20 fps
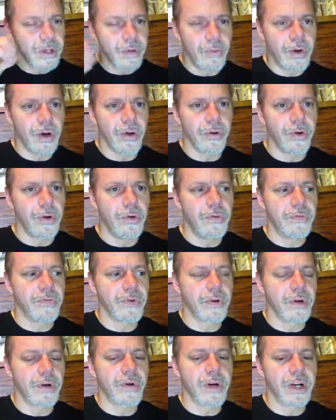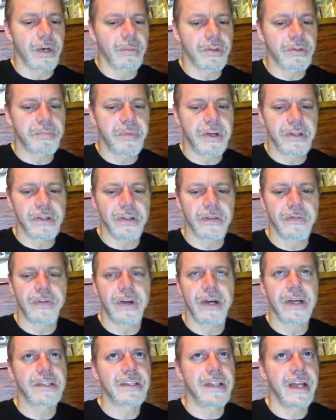well known for incredible special
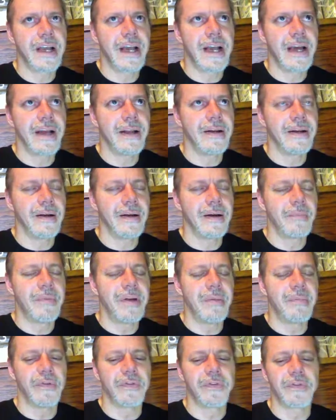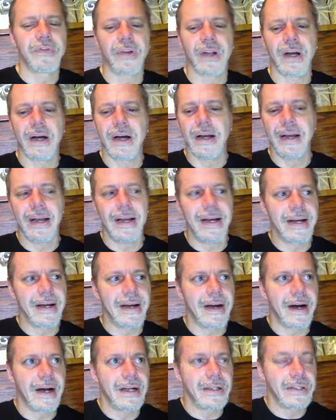effects. They had people flying,
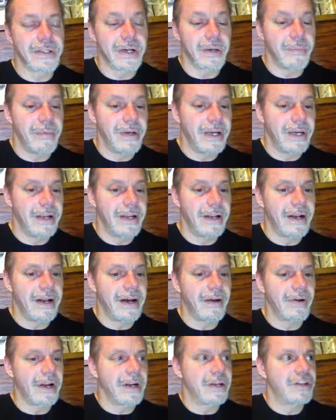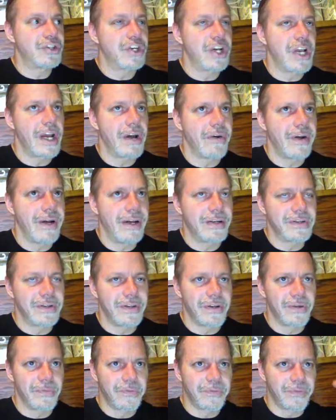gods coming in and out on chariots,
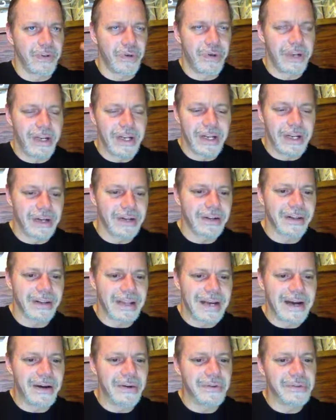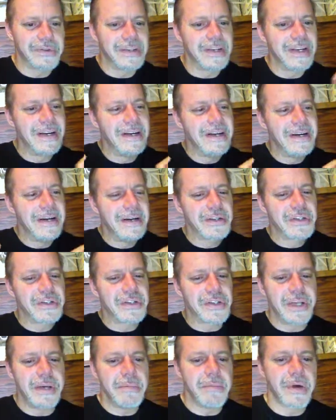floating in on clouds.
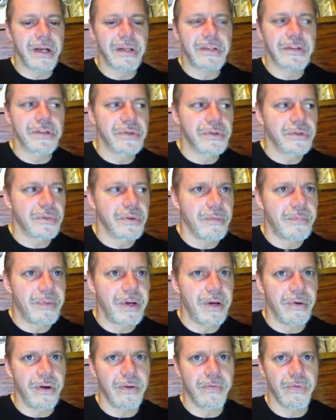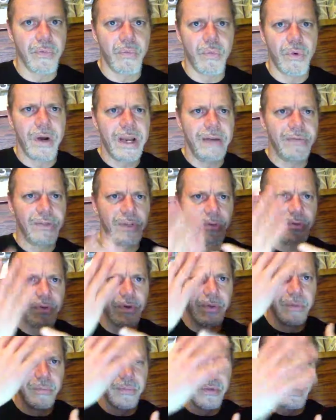Sea monsters were appearing from waves that were
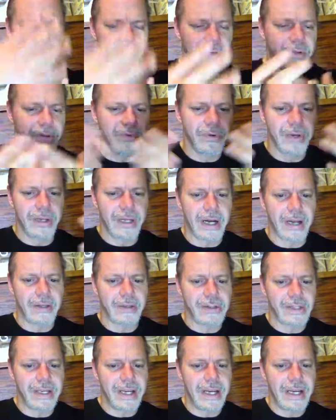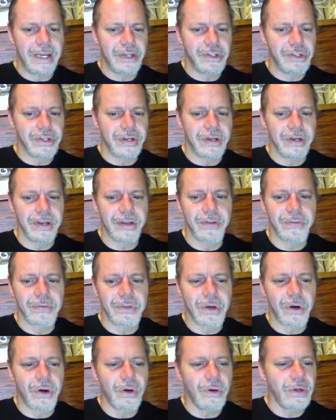in the middle, they were on stage, and it was
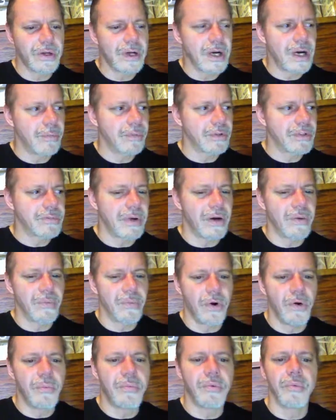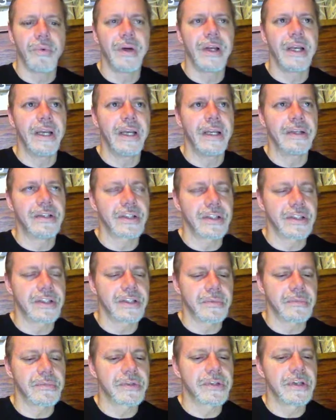all accomplished by rope rigging
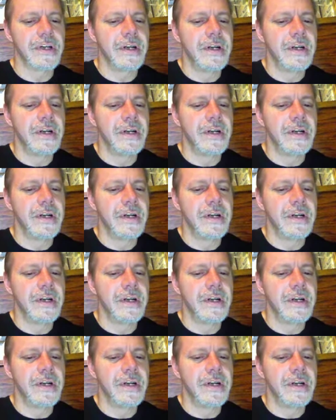systems.